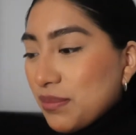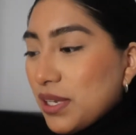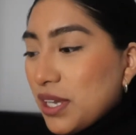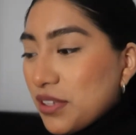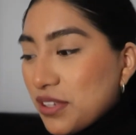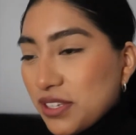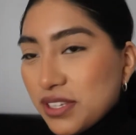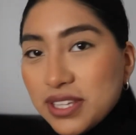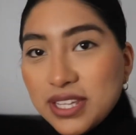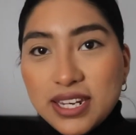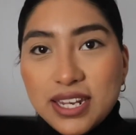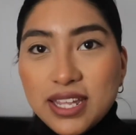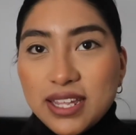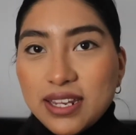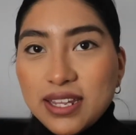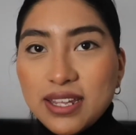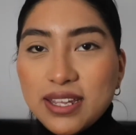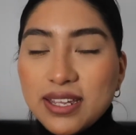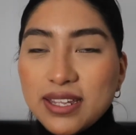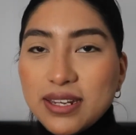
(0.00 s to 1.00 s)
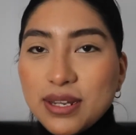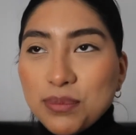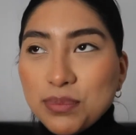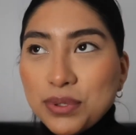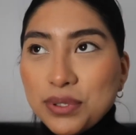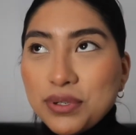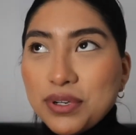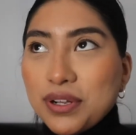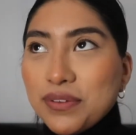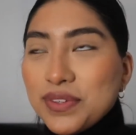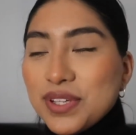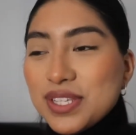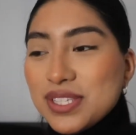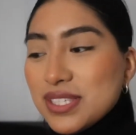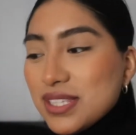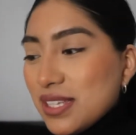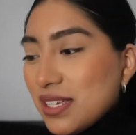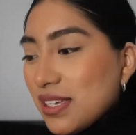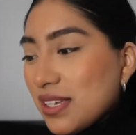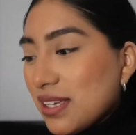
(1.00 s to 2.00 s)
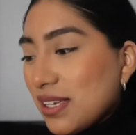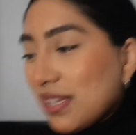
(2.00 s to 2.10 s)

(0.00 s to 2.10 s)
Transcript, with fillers: other than edit and upload, obviously.